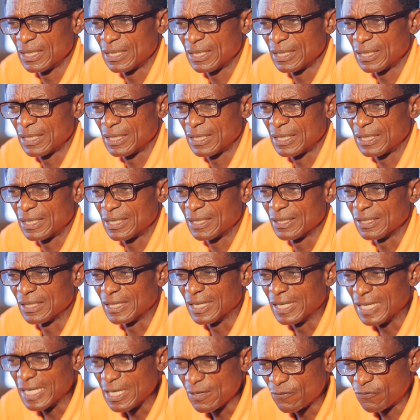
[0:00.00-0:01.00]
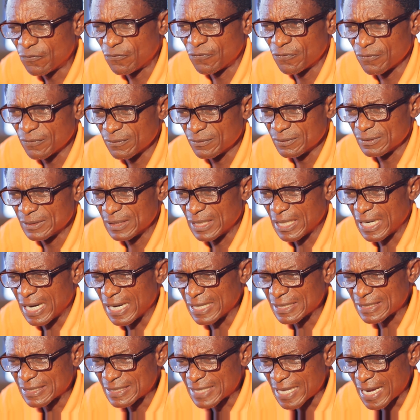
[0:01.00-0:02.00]
uh, live
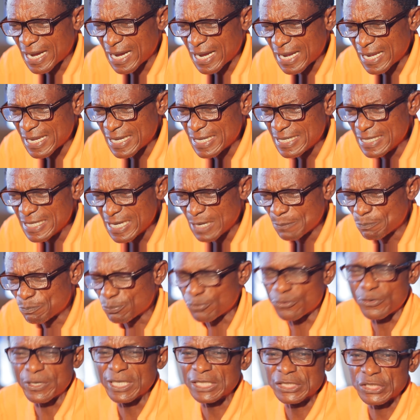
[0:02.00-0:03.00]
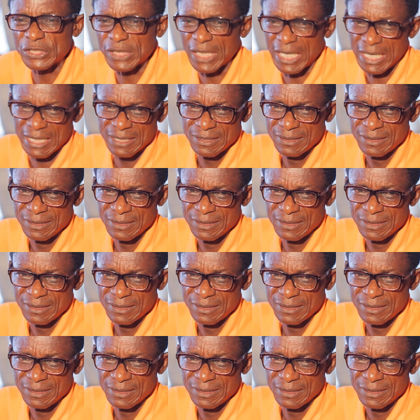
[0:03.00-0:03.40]
under any pressure